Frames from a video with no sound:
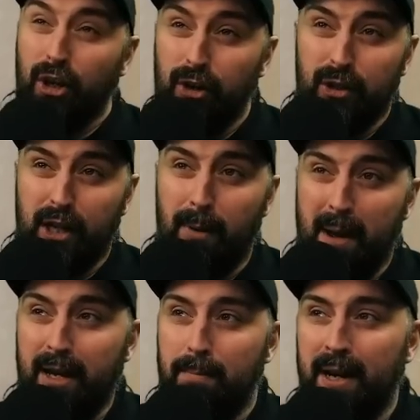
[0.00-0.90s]
to use a command
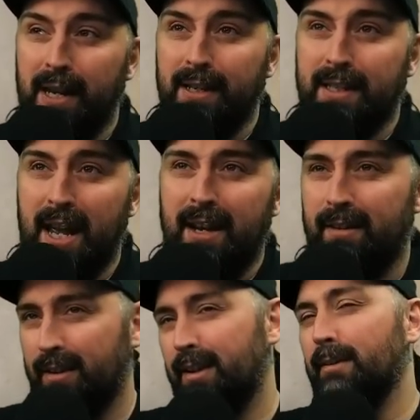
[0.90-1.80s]
ability instead?
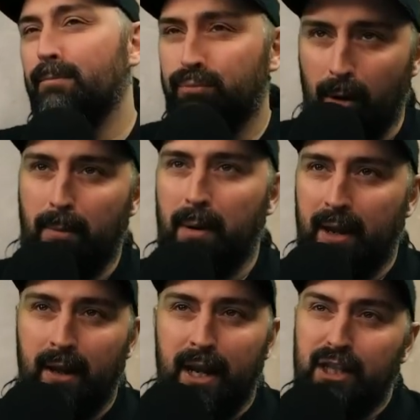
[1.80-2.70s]
Probably.
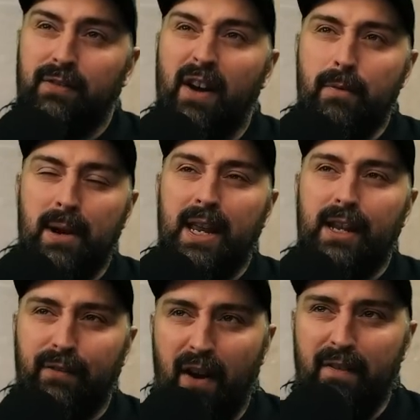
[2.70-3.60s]
His survivability is
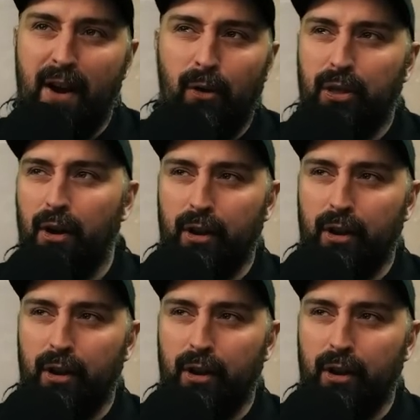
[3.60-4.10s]
5 health on a